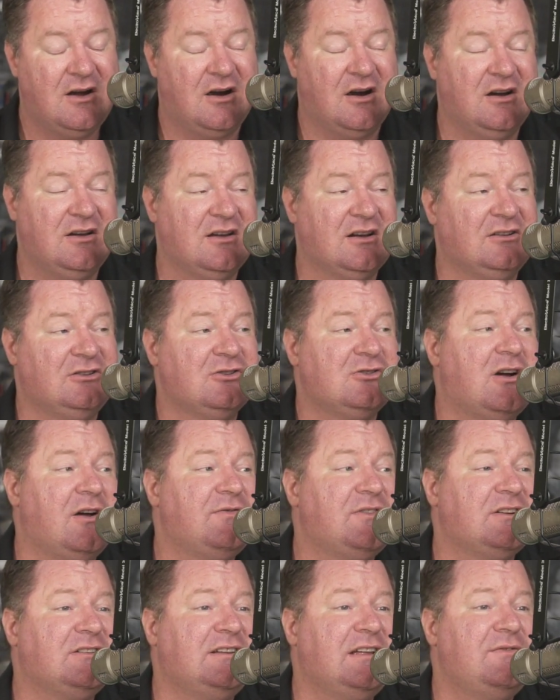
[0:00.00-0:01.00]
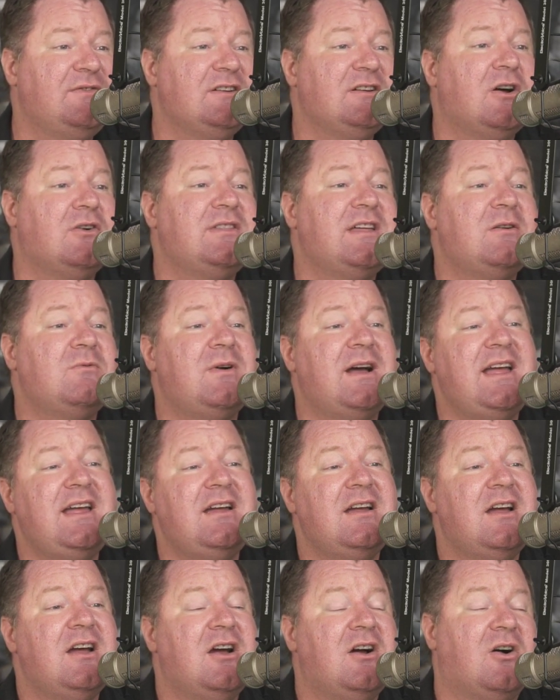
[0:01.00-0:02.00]
Are you going to look off the cliff and go that
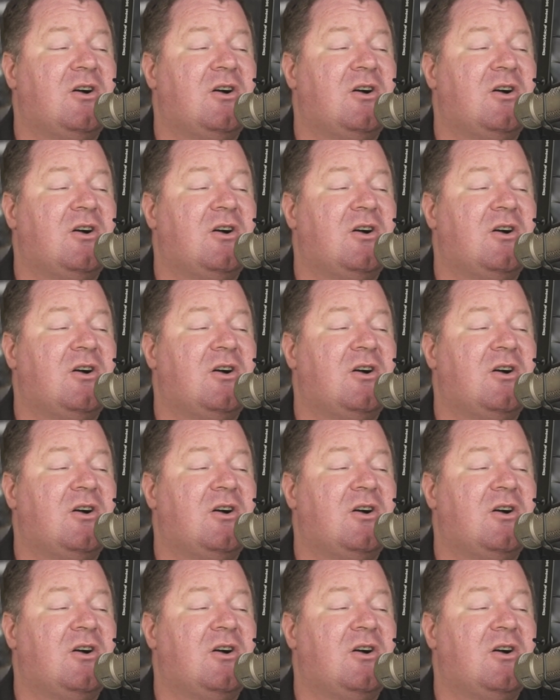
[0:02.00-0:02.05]
way?